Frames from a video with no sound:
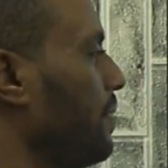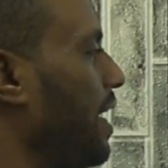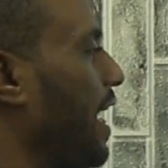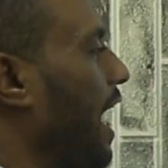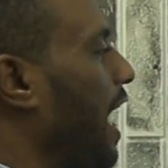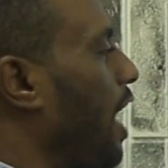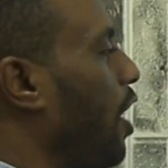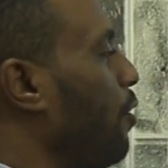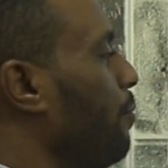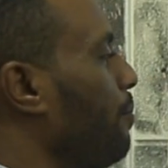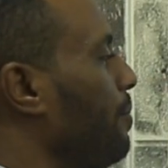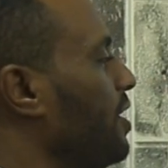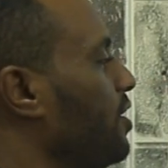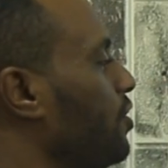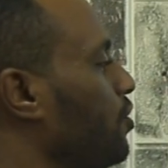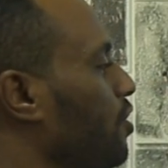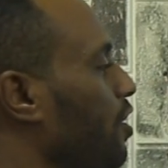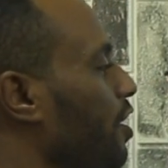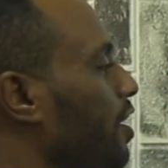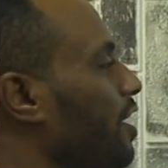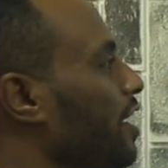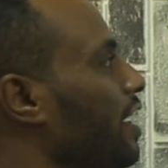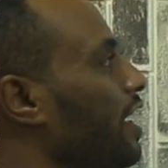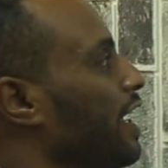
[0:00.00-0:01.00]
How,
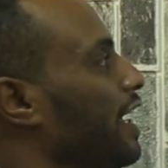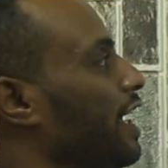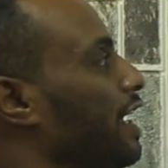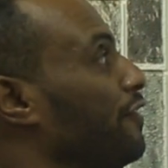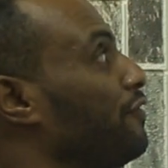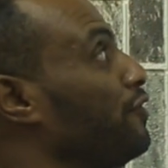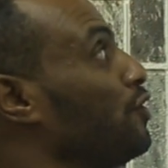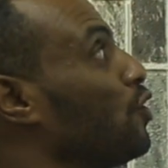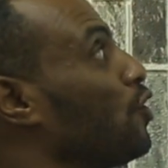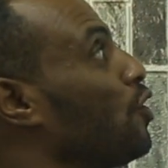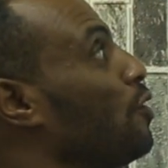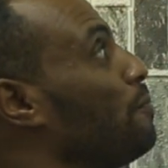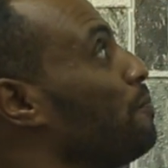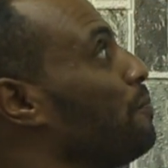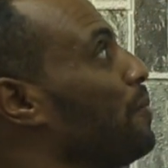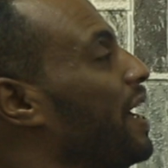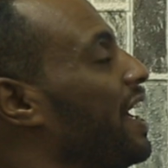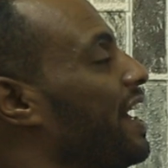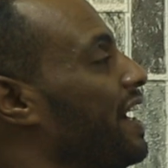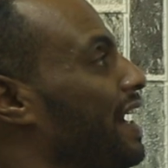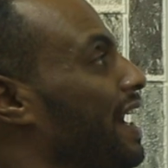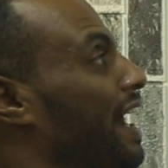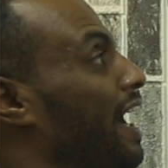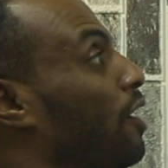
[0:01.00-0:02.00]
mister? If you
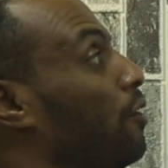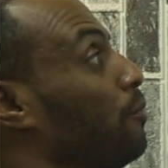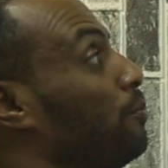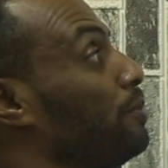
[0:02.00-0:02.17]
compare now